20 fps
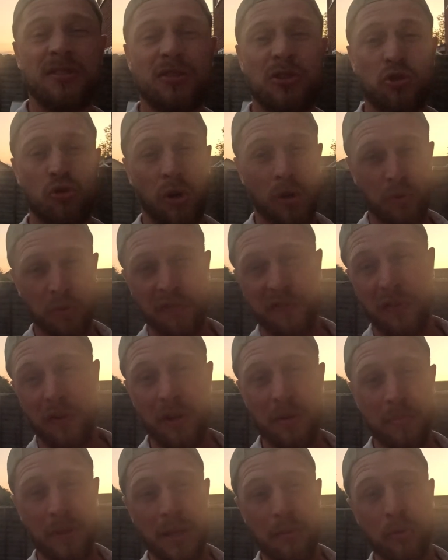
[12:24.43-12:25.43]
struggle to
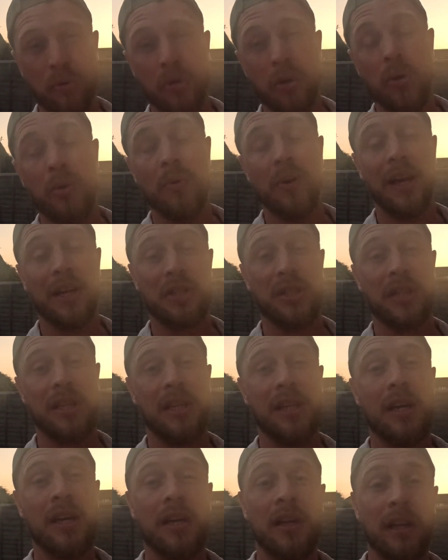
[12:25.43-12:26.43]
find people who had actually
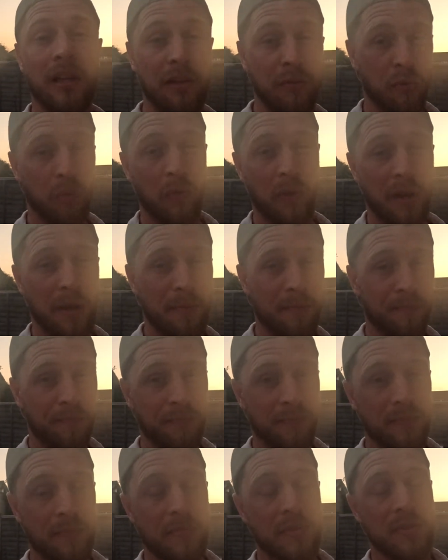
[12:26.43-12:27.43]
lived with it.
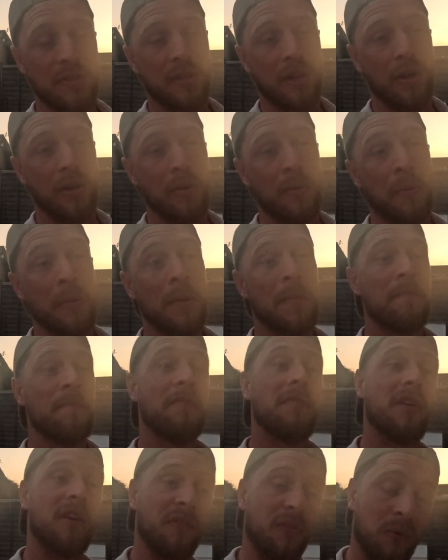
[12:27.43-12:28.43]
So
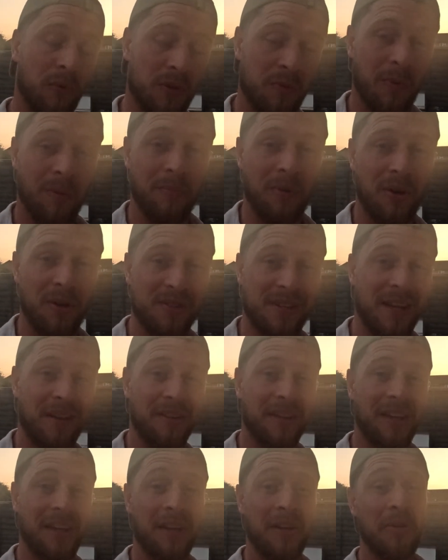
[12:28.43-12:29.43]
if there is one person out
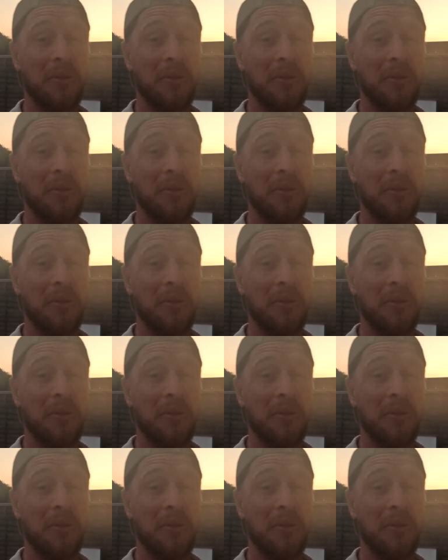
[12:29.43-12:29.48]
there